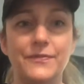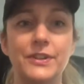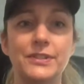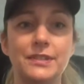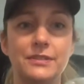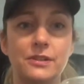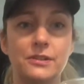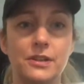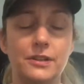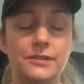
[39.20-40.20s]
First I
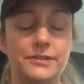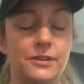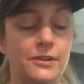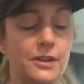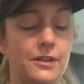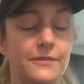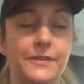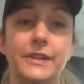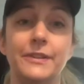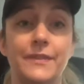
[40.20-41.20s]
start off,
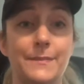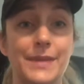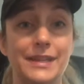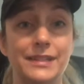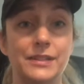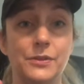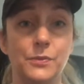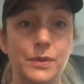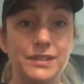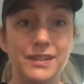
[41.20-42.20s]
if I'm making
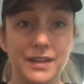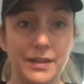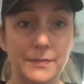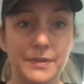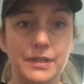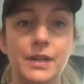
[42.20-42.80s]
1 cup